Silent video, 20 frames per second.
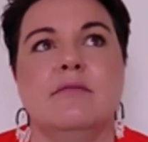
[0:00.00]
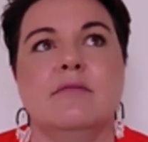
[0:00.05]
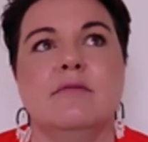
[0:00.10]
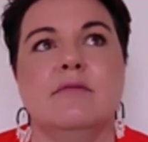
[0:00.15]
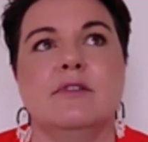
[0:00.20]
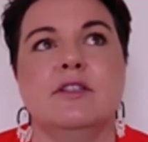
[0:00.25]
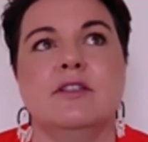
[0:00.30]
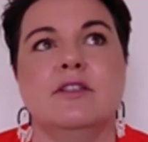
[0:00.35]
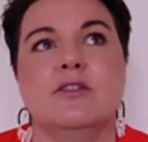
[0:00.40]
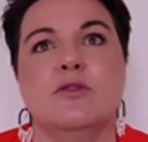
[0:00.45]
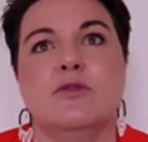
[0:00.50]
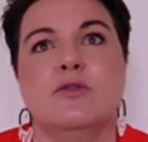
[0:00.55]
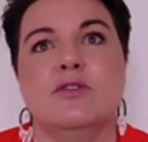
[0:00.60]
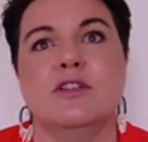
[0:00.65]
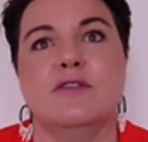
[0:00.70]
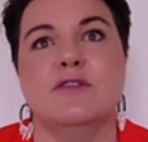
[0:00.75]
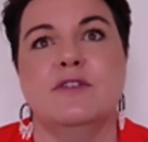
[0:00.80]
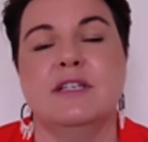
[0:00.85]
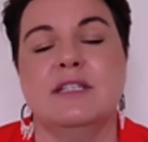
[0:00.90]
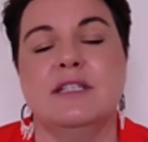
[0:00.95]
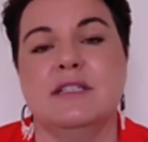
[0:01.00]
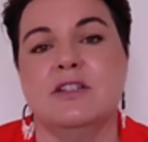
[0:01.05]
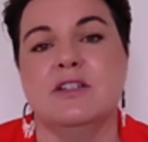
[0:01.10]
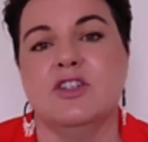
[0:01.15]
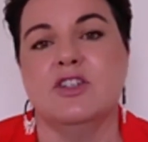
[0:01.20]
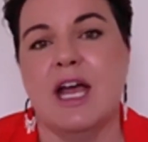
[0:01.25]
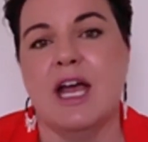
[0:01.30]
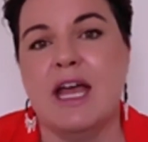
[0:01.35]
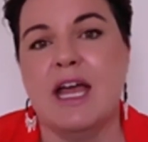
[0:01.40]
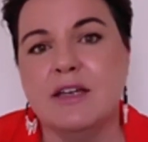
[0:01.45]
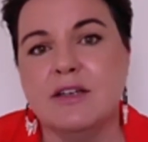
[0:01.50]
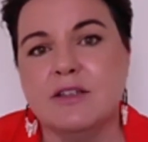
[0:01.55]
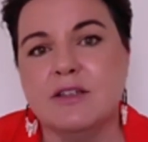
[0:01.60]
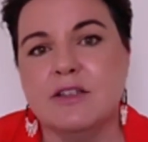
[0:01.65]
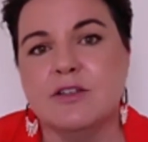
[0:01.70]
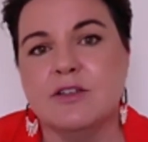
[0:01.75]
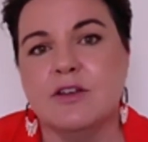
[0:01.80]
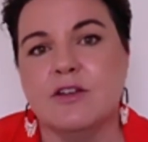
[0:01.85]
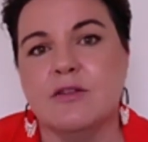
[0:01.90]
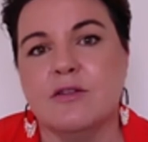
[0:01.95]
sought to fix and change
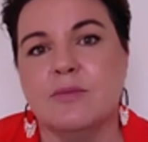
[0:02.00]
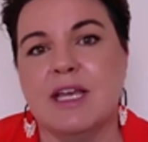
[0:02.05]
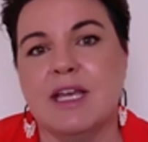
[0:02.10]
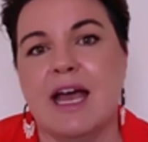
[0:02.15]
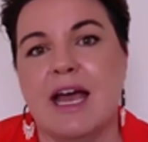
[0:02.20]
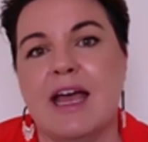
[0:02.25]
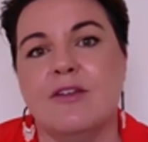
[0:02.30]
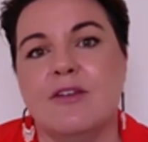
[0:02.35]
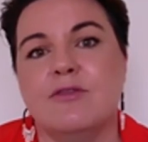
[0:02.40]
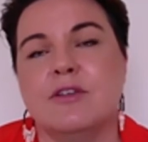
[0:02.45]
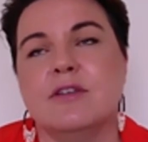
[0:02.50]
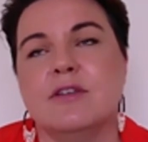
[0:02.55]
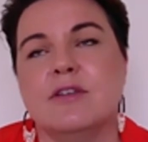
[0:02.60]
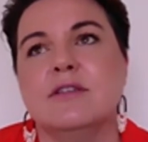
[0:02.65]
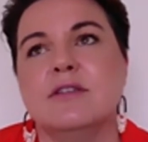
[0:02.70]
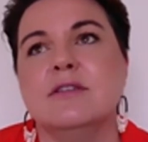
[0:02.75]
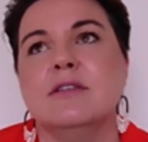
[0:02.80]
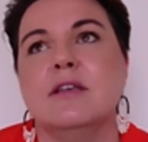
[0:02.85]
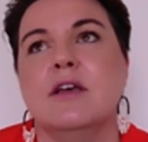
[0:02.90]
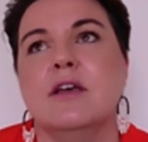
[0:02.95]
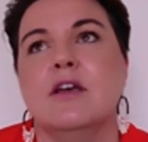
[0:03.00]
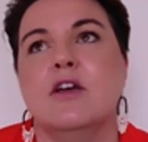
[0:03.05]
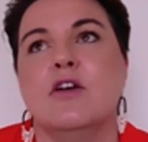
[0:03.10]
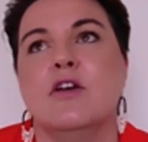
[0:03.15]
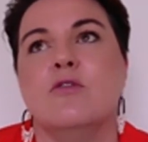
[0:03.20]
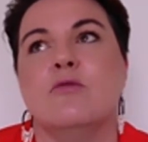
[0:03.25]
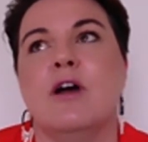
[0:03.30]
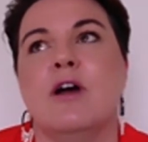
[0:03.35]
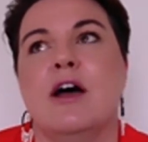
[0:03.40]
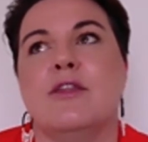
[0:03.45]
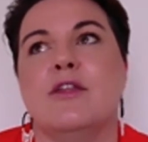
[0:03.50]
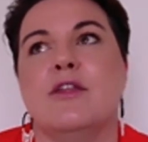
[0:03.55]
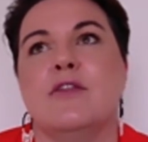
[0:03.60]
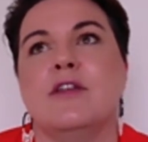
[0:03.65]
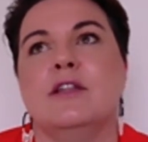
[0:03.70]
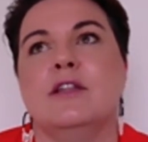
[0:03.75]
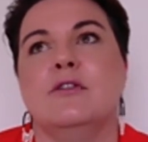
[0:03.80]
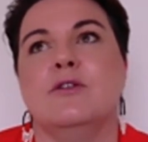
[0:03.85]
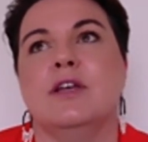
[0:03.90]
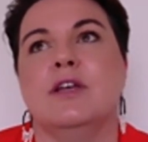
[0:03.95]
certain behaviours rather
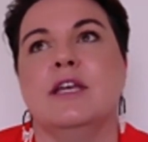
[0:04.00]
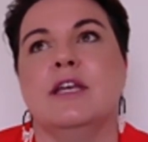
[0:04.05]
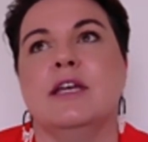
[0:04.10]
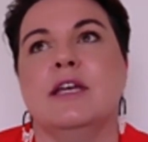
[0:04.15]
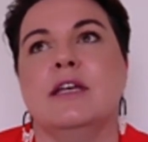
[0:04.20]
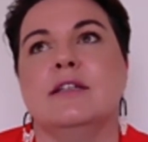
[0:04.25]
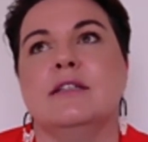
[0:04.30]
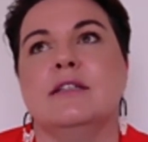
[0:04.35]
than looking at